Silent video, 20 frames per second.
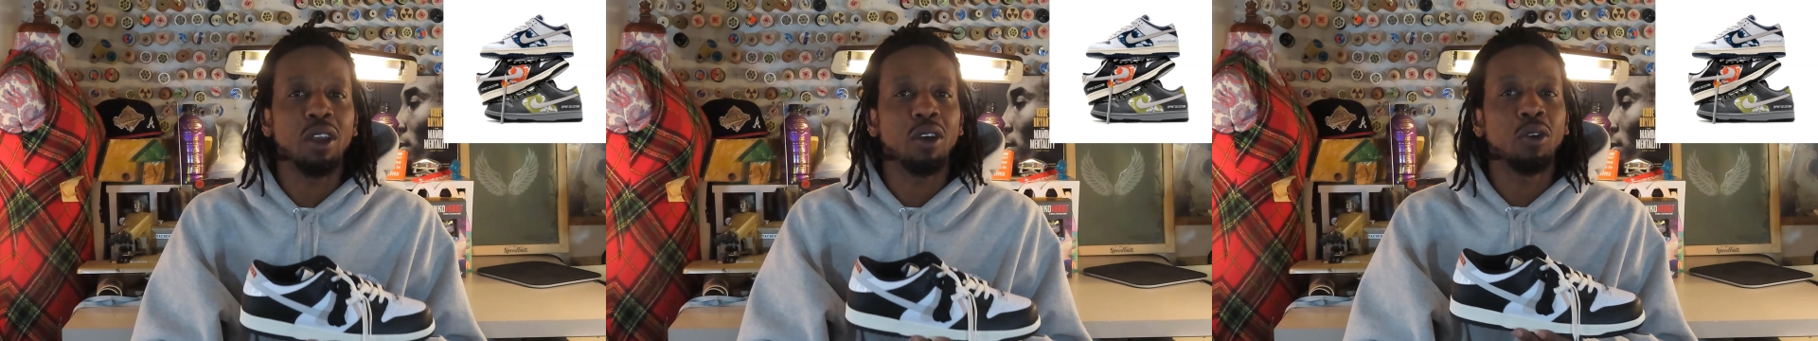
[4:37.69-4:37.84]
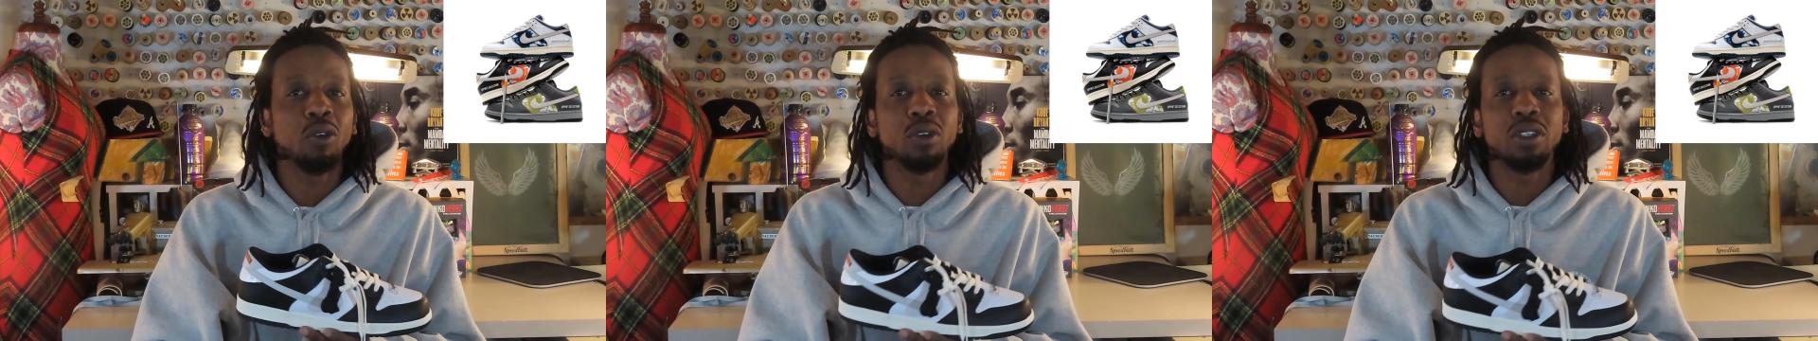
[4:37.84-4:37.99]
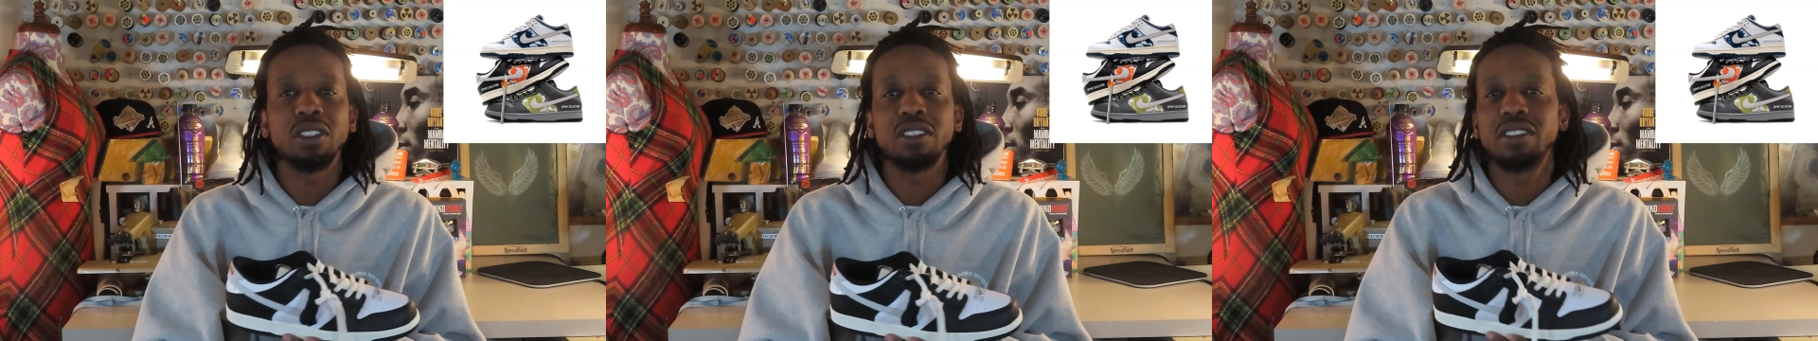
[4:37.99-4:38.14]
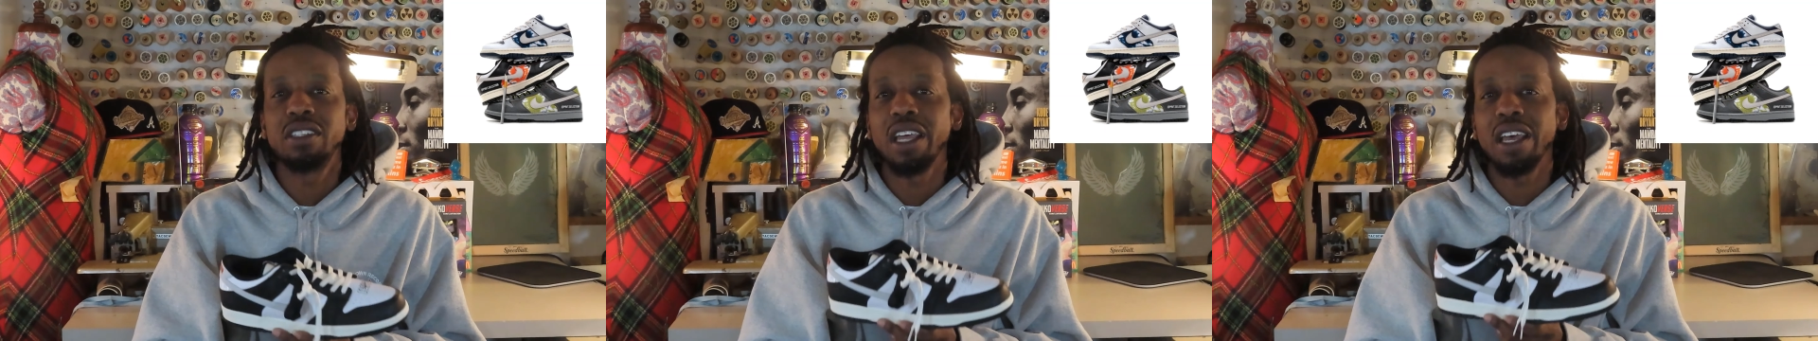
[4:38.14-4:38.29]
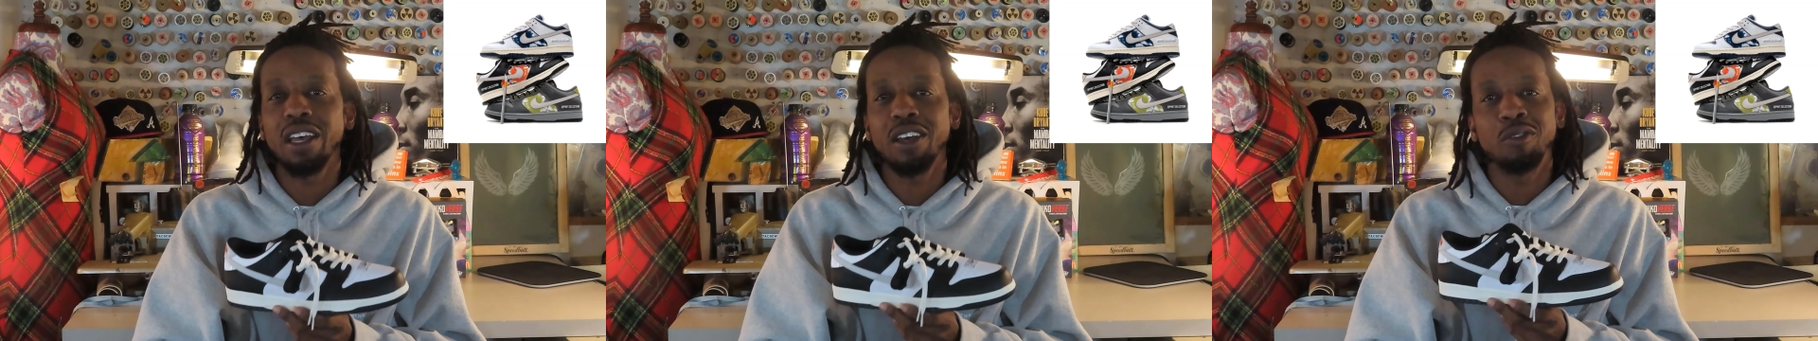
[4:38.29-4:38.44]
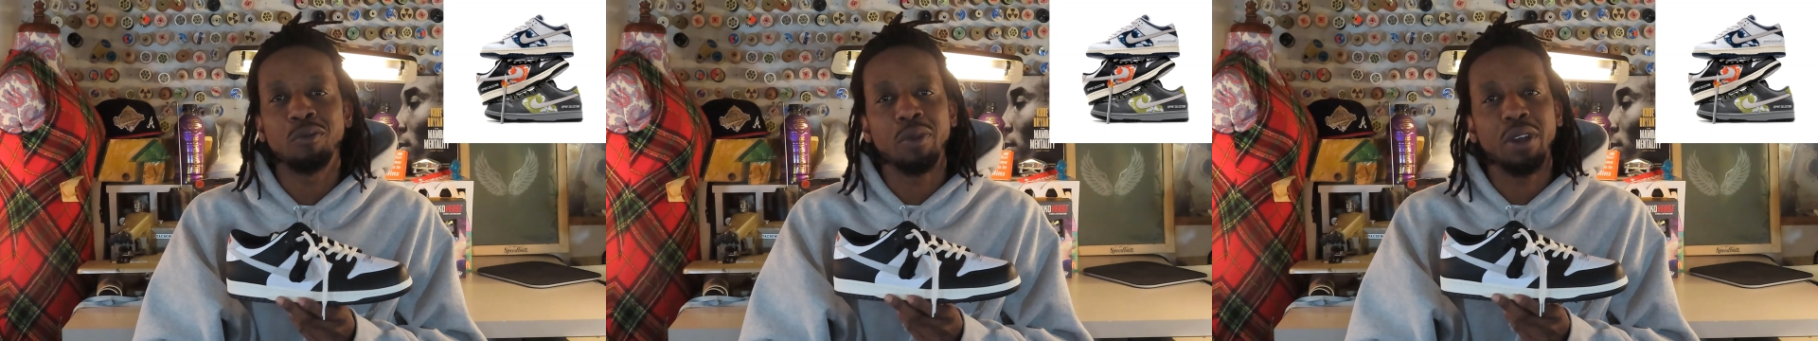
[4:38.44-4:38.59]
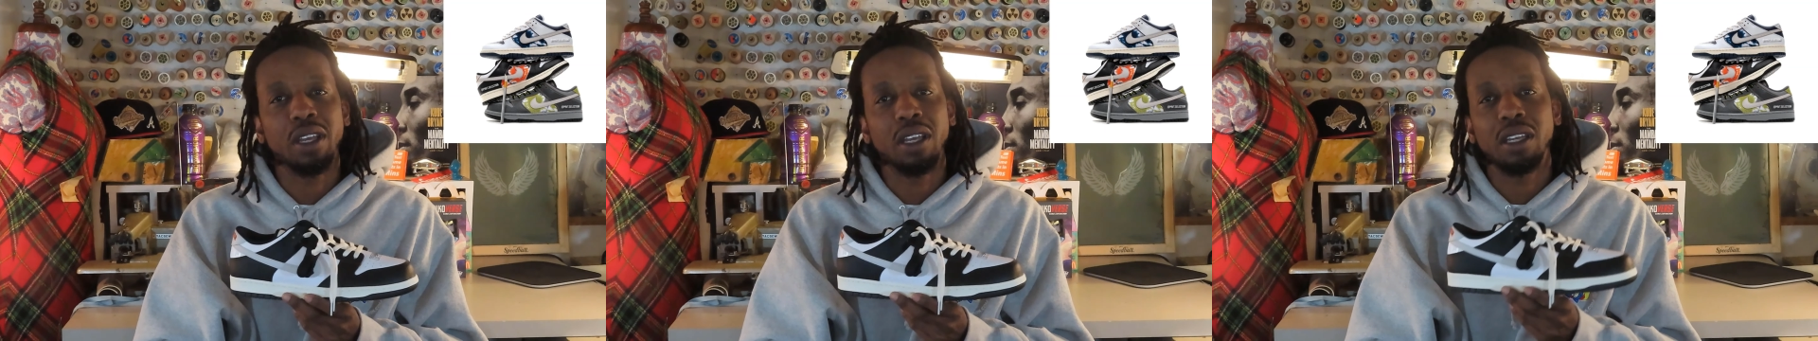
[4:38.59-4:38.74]
they hold us
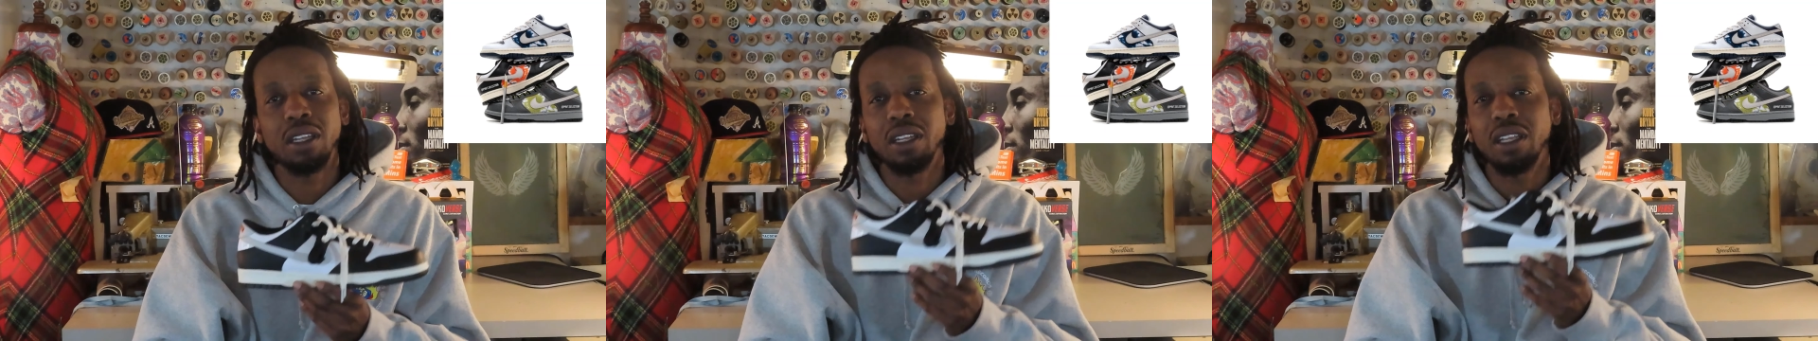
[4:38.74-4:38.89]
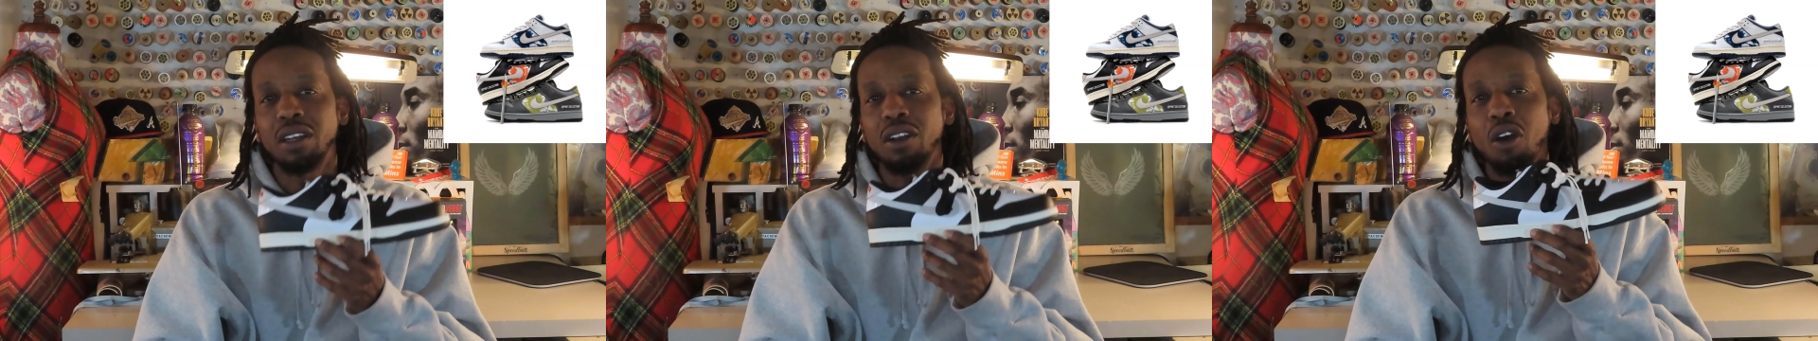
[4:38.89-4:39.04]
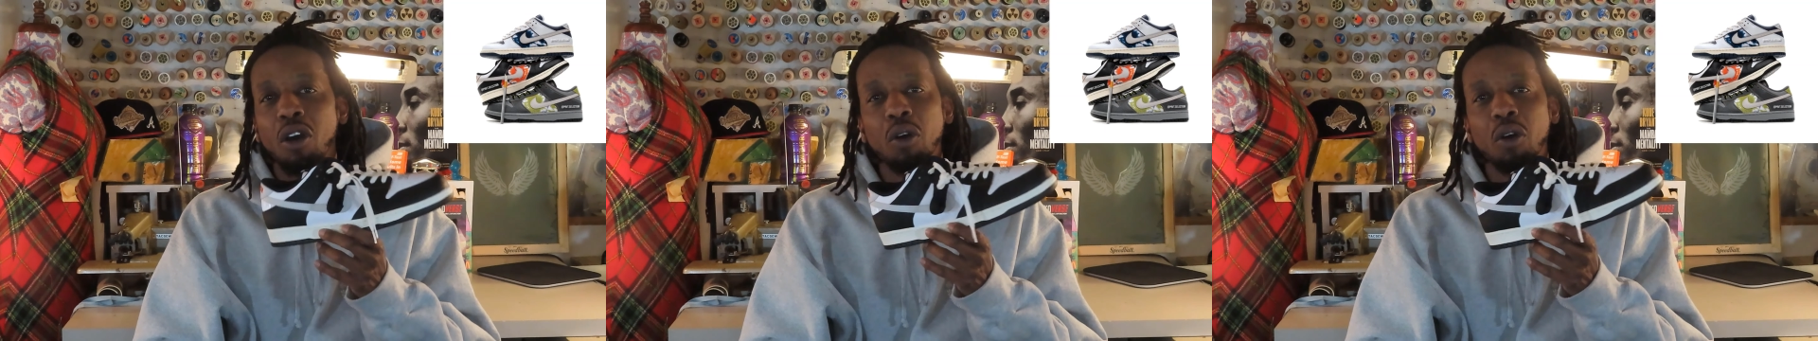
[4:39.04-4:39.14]
down, man.